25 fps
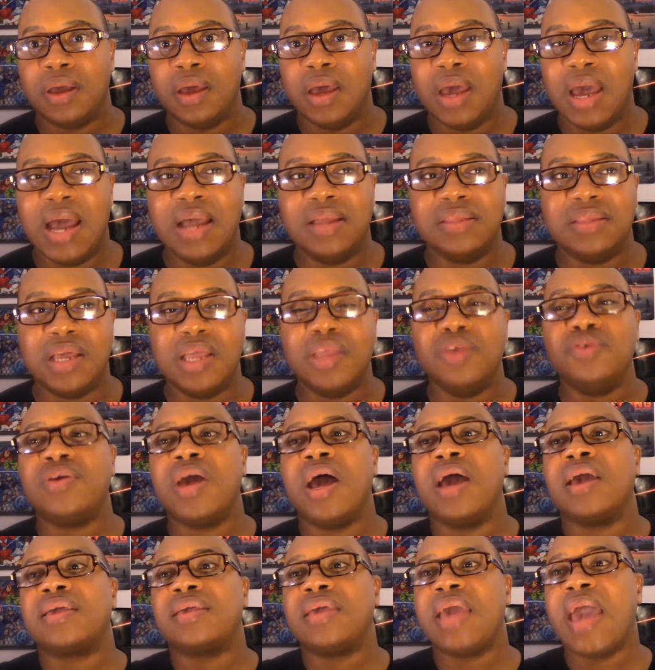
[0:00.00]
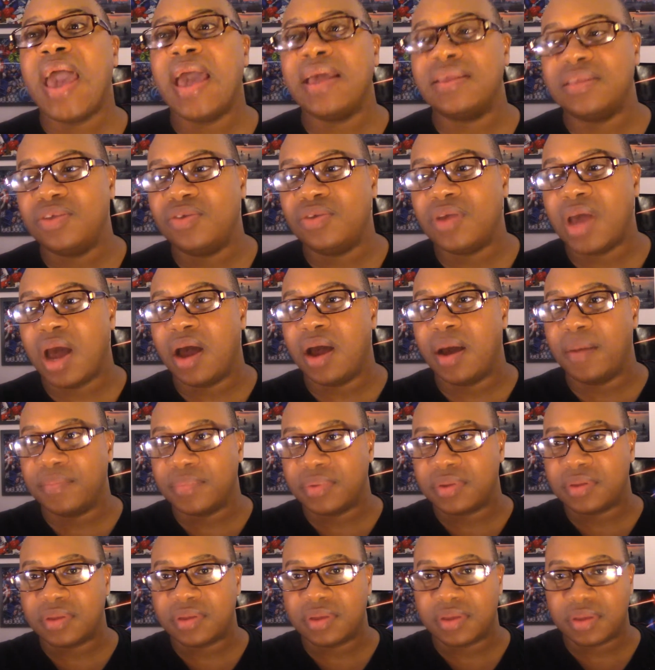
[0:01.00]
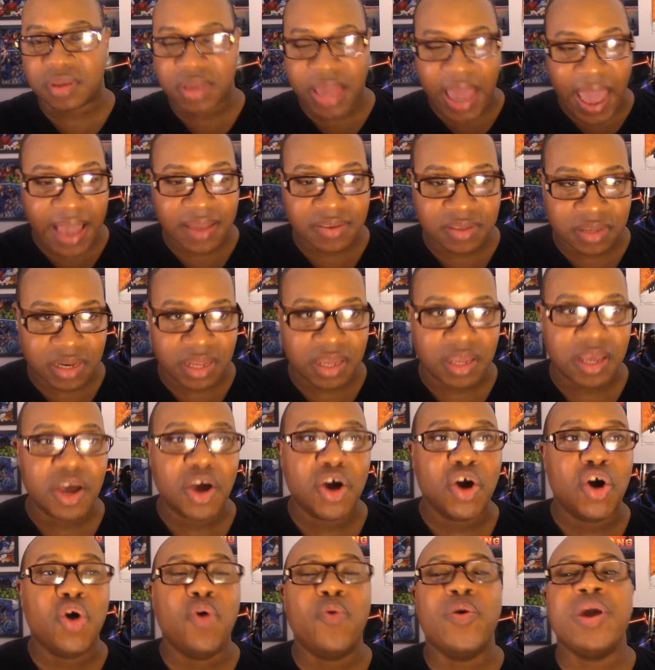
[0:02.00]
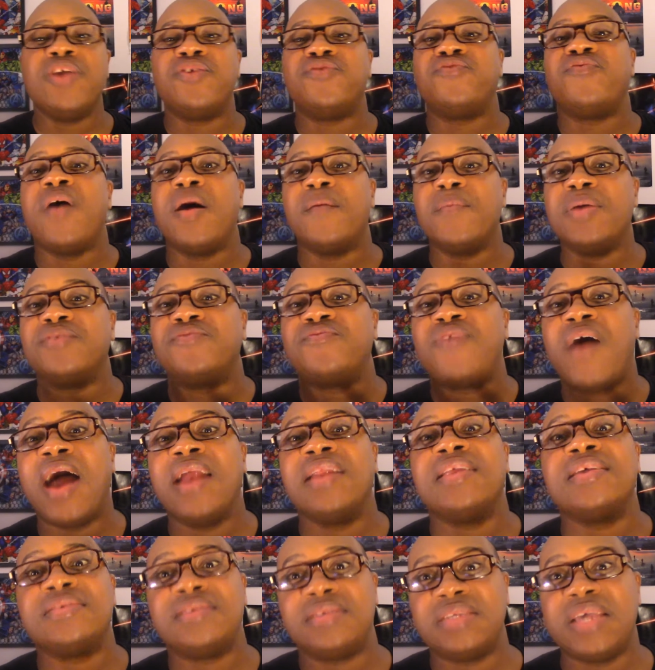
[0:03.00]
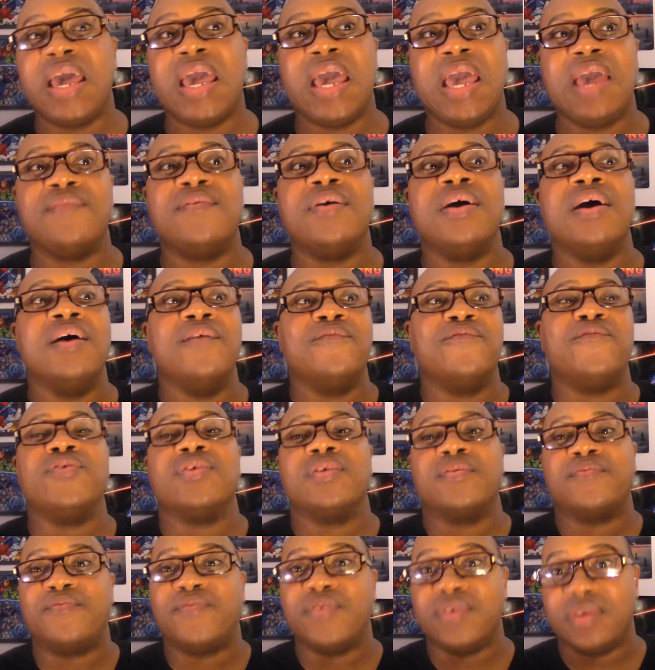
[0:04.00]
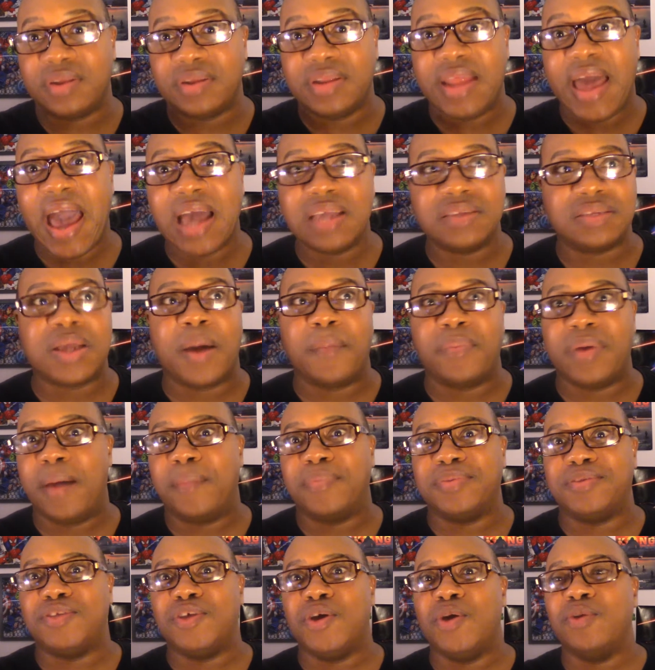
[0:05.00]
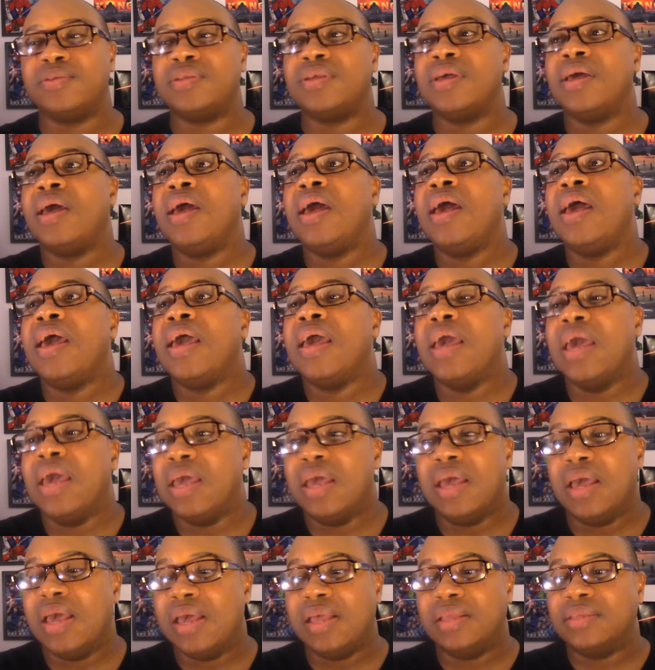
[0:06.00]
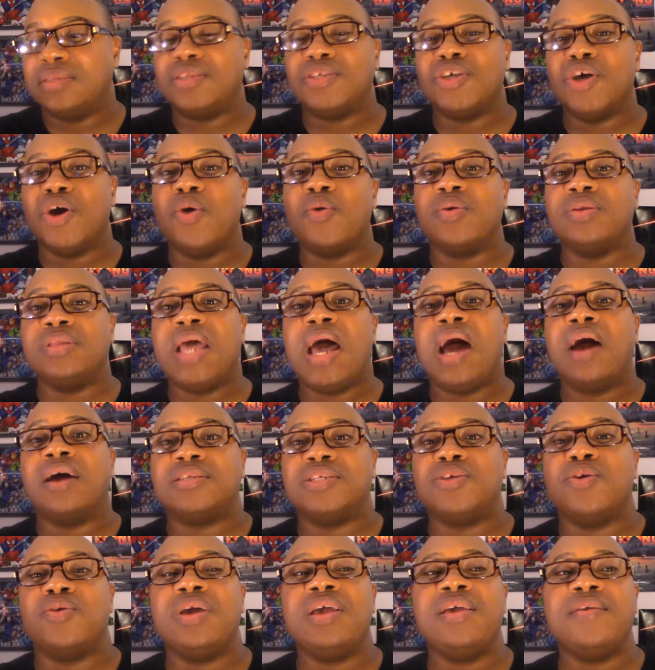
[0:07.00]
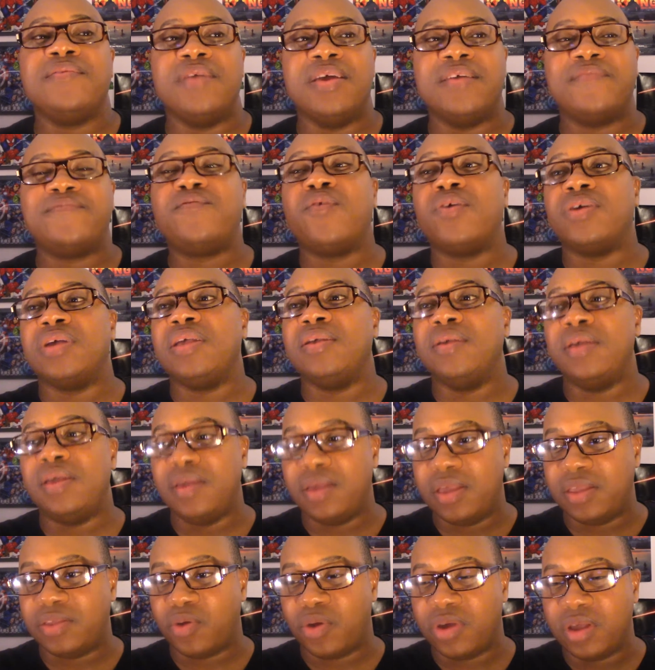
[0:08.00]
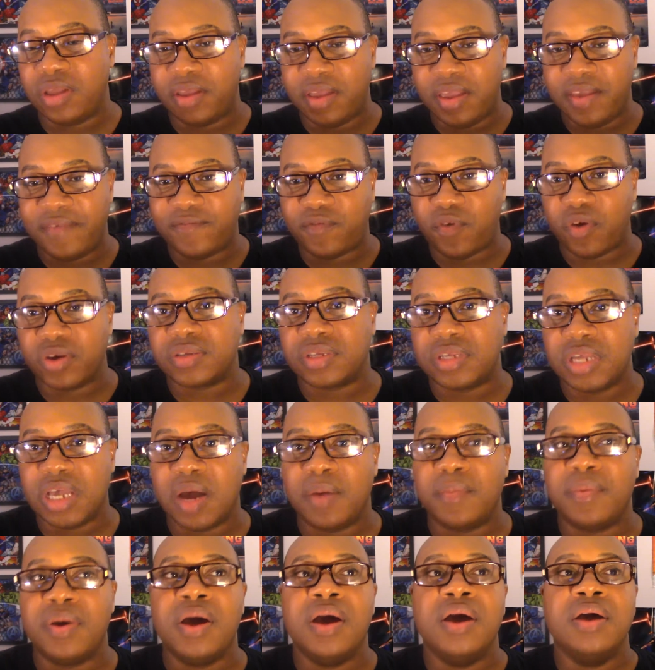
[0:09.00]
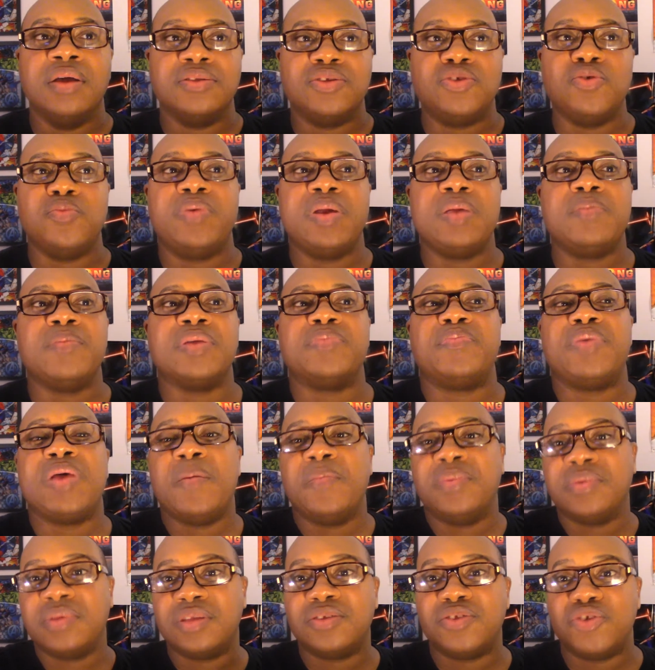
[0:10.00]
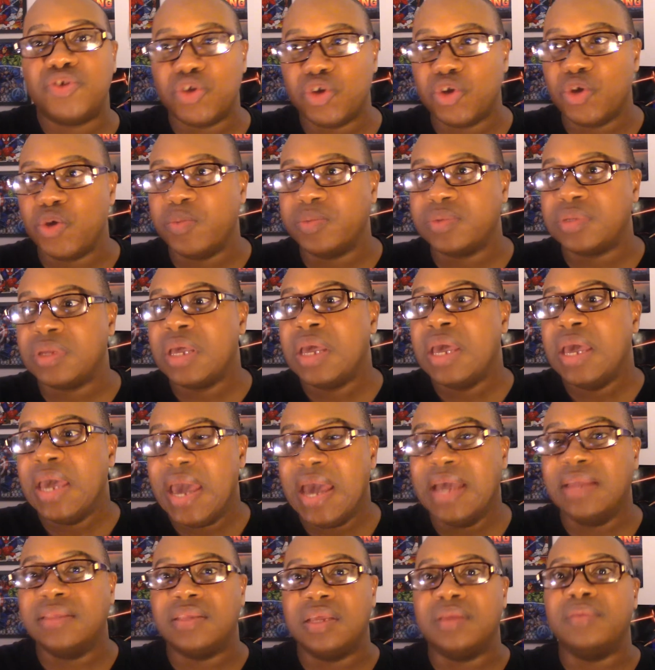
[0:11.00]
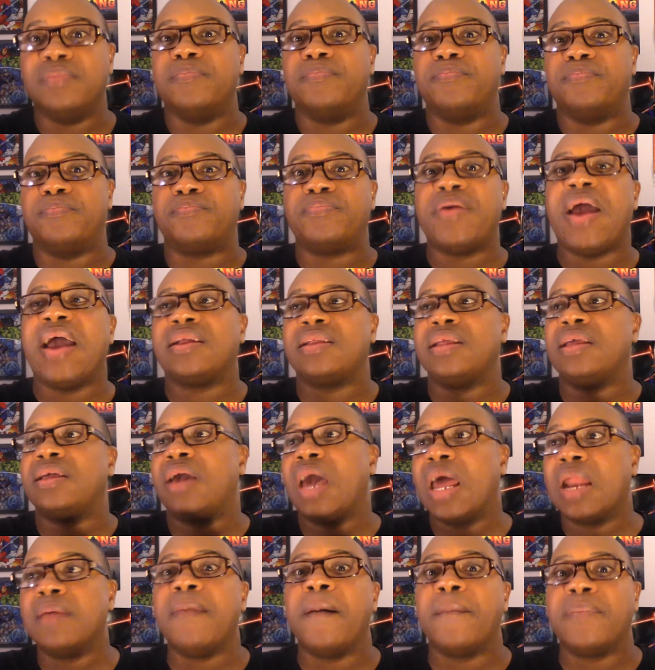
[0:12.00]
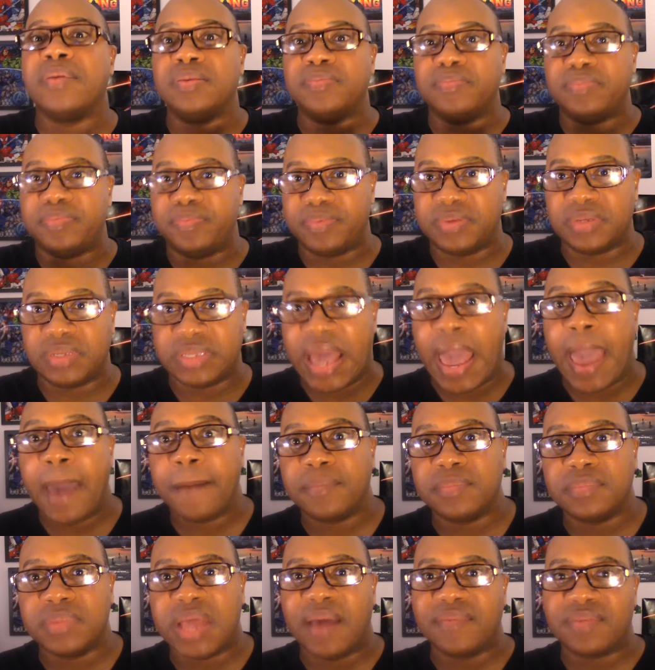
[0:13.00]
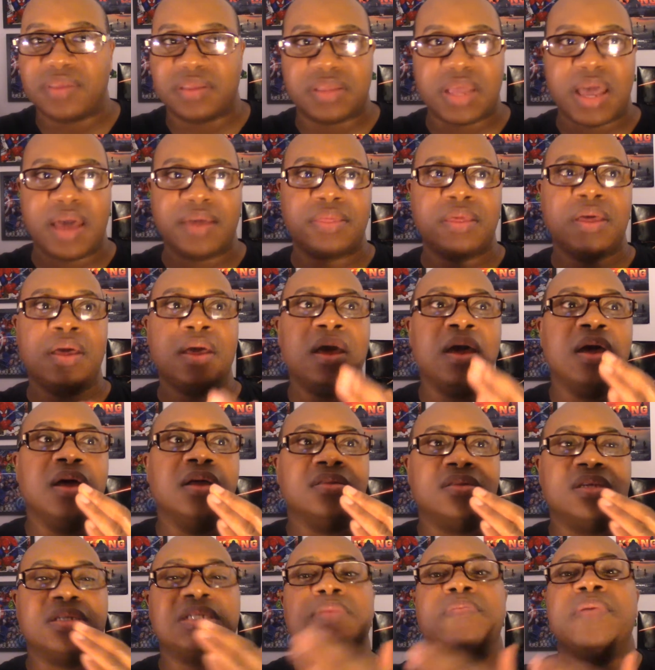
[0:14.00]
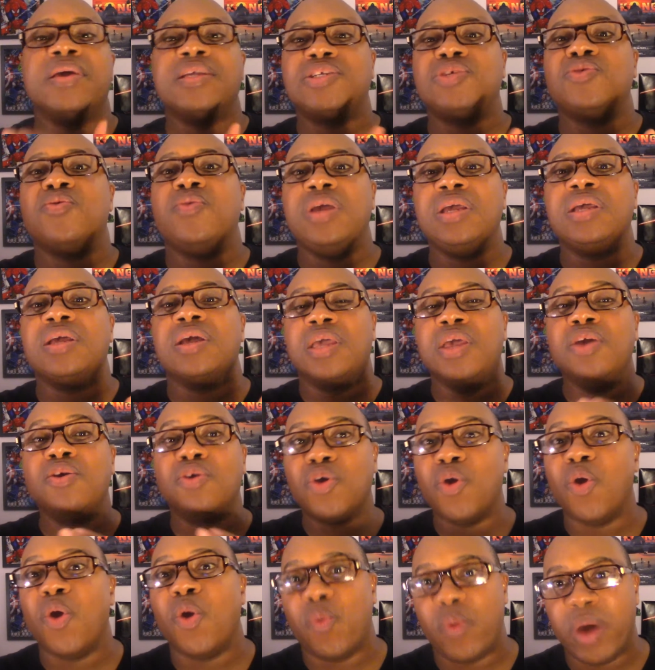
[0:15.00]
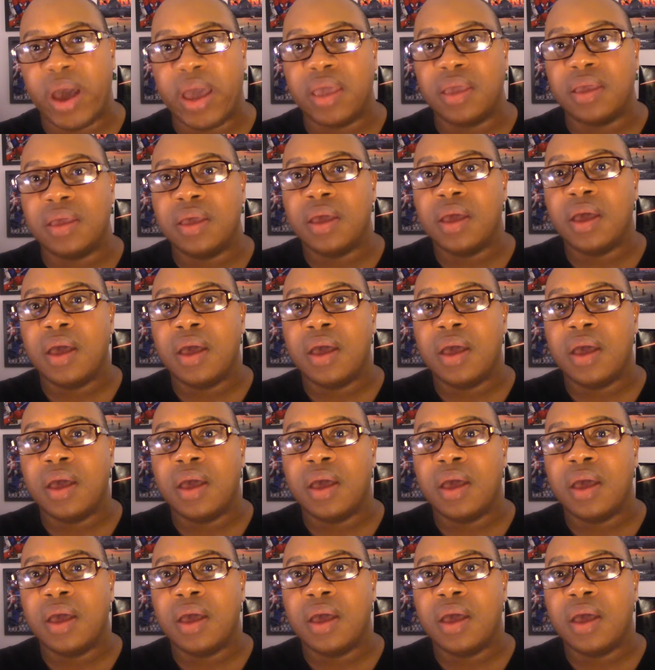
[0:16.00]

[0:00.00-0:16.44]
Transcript: And then you got Cassidy, who he's been trying to save for the last couple episodes. And so now, he forced him to pretty much put him in the tombs and then practically cut him up and stab him half to death just to make sure he'll go away.